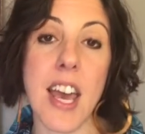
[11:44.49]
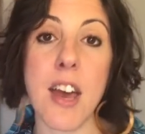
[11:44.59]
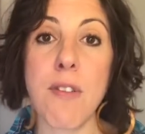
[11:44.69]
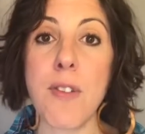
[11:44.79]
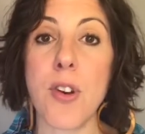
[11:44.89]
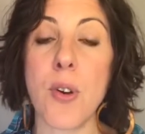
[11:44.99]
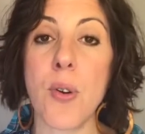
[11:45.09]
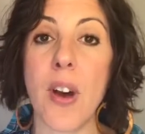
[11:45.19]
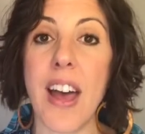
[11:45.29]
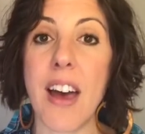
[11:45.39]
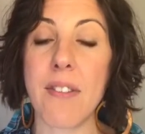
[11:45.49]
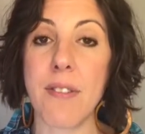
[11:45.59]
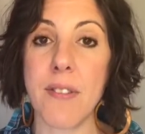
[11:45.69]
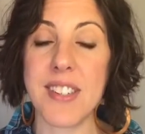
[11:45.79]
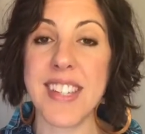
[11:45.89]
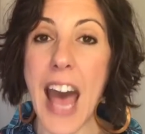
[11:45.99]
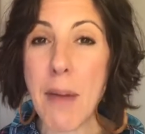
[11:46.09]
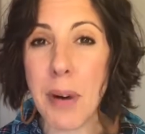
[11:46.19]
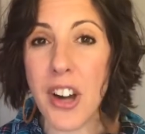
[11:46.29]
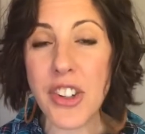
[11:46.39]
if you have
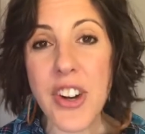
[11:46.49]
sap on your